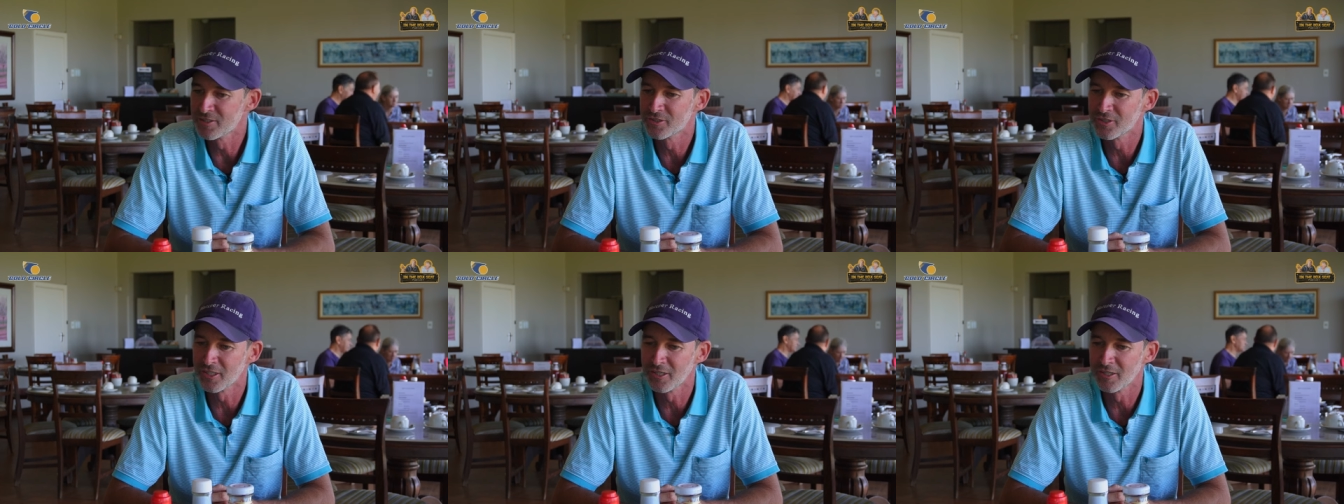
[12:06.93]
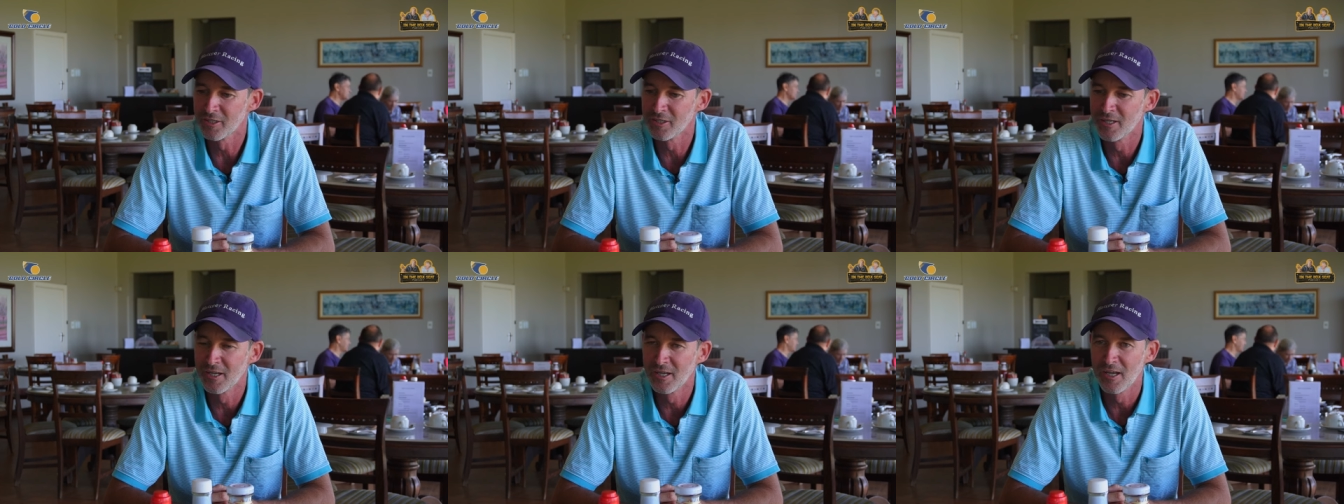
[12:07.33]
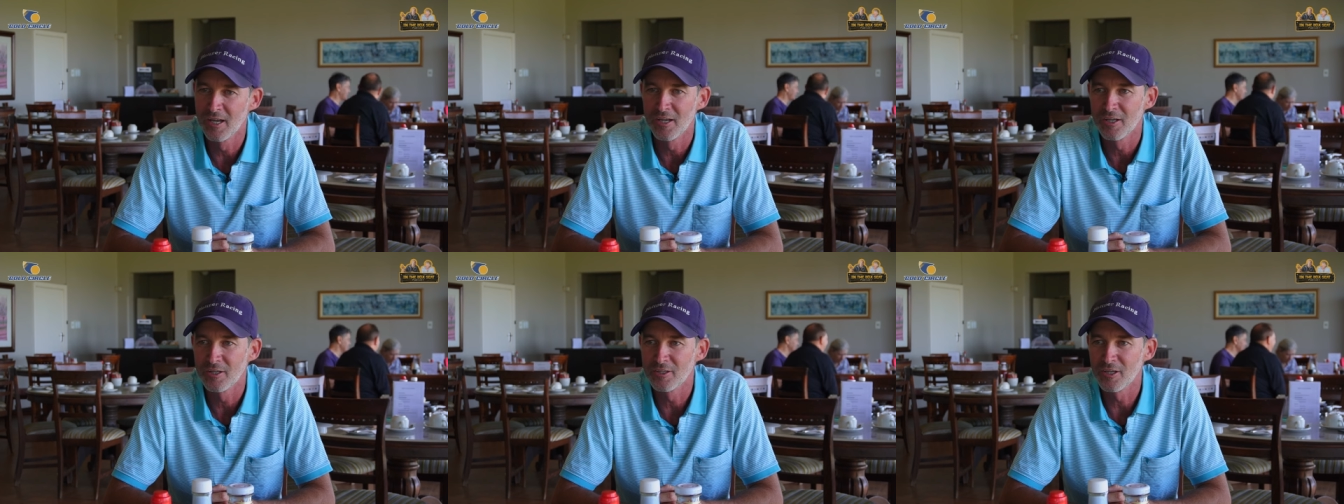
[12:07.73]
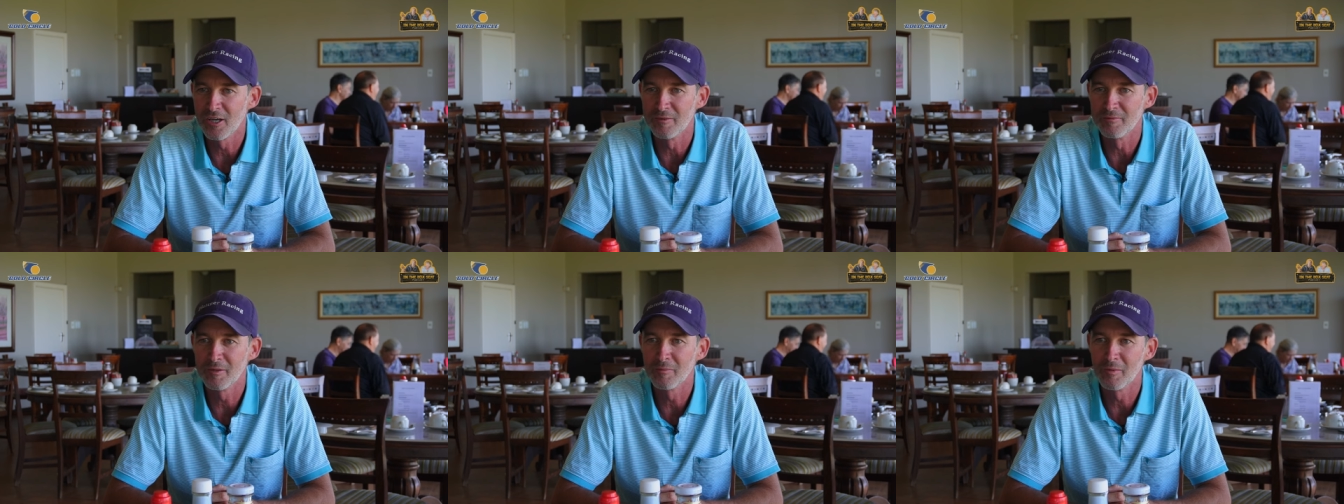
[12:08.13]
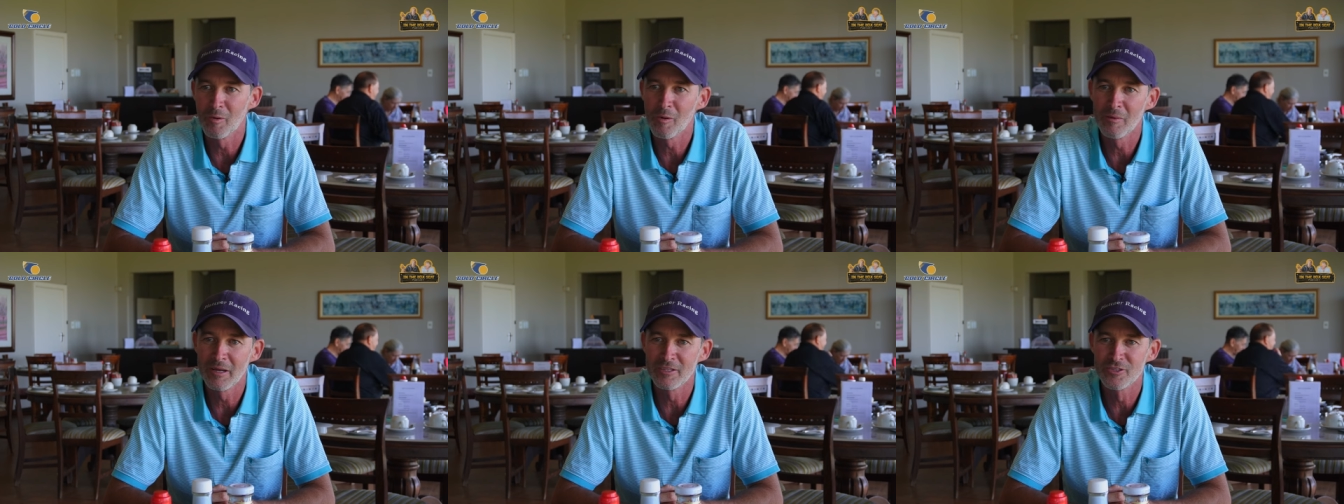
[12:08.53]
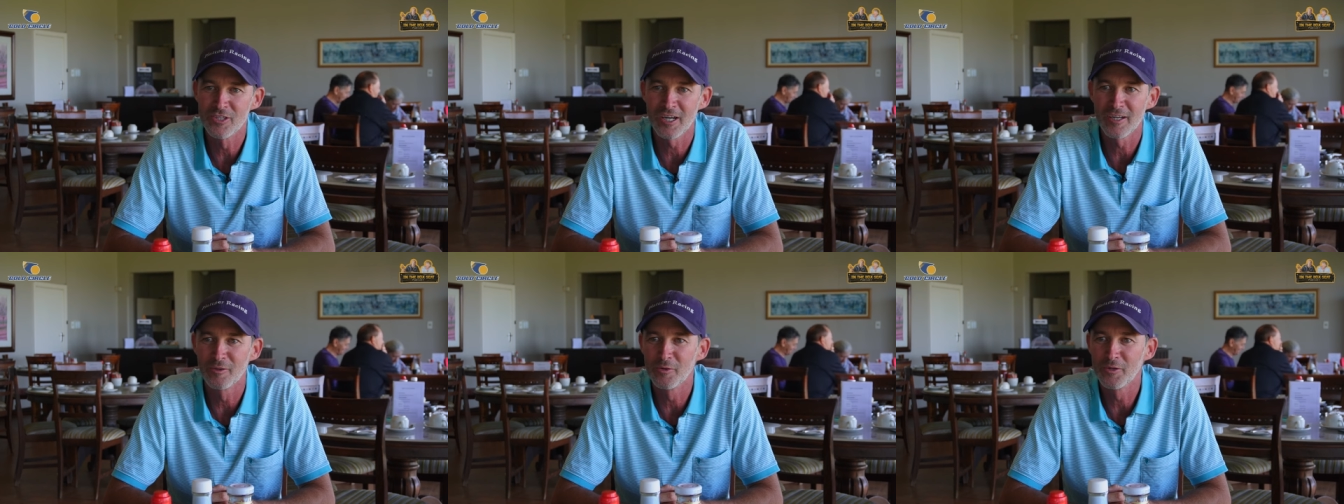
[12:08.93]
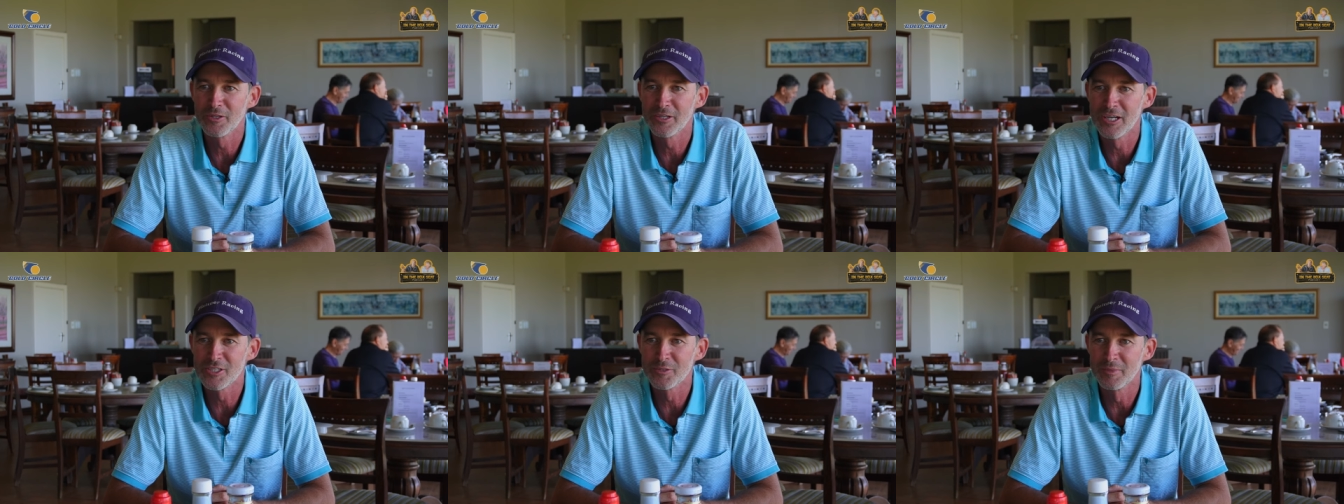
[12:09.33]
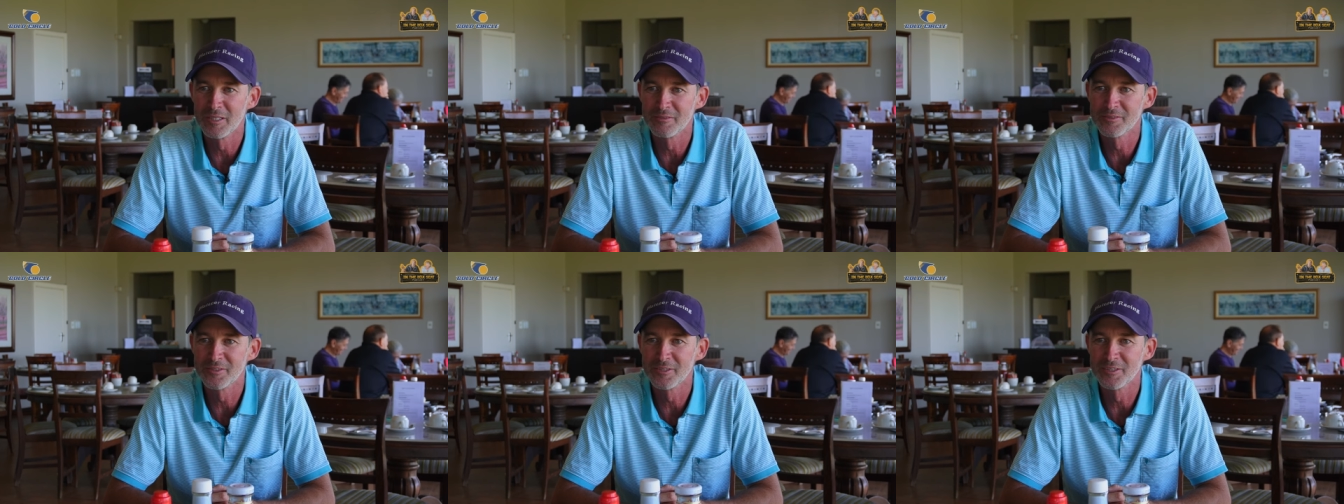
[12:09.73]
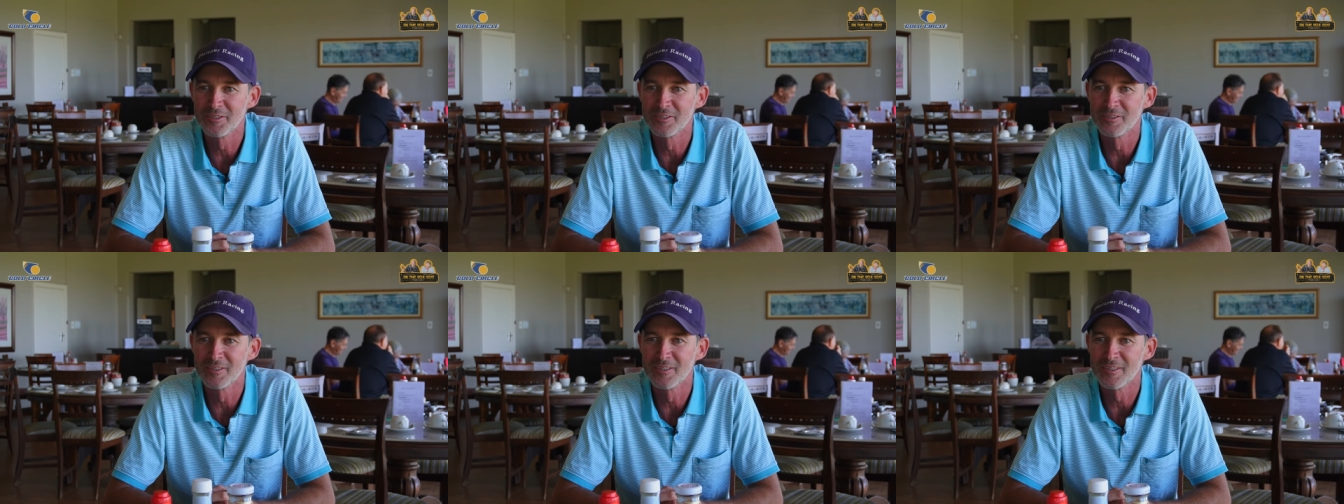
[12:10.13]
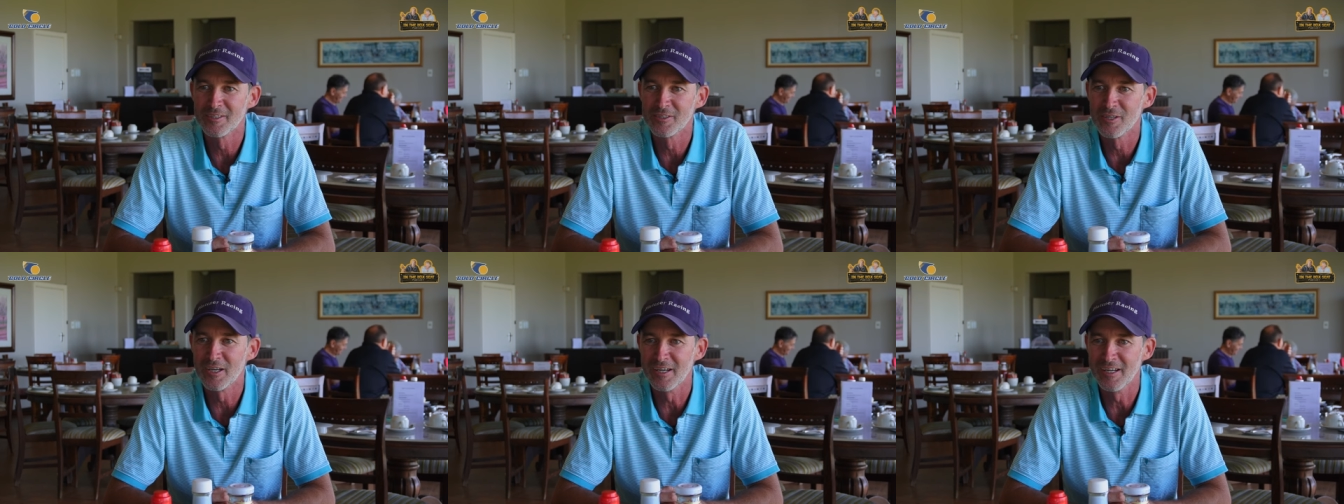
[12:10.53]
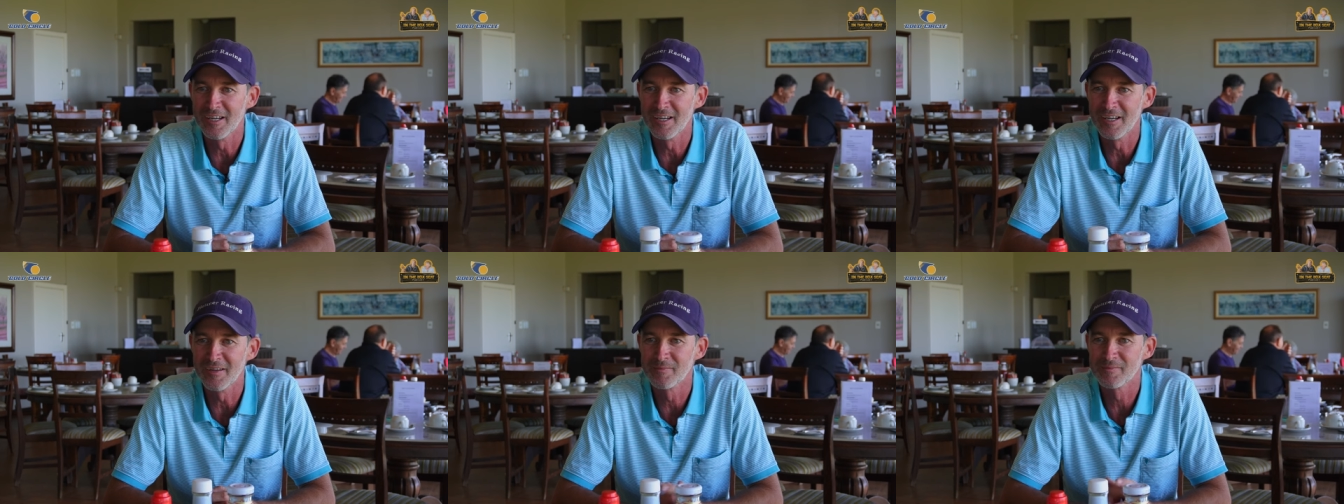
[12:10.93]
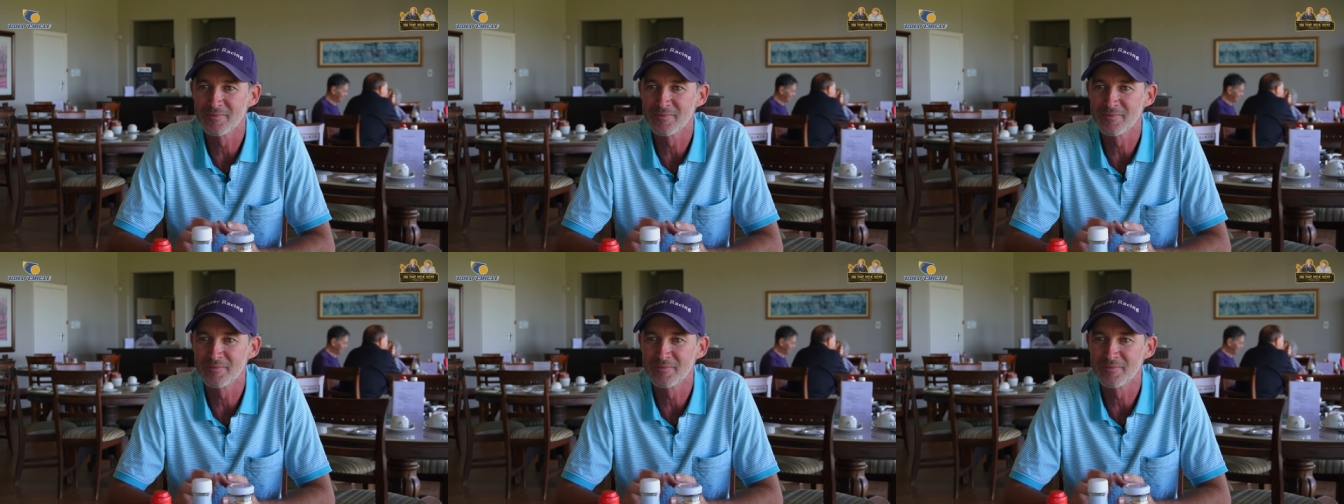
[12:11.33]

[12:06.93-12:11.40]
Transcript: So yeah, my, my mom had tried to organise me a few uh,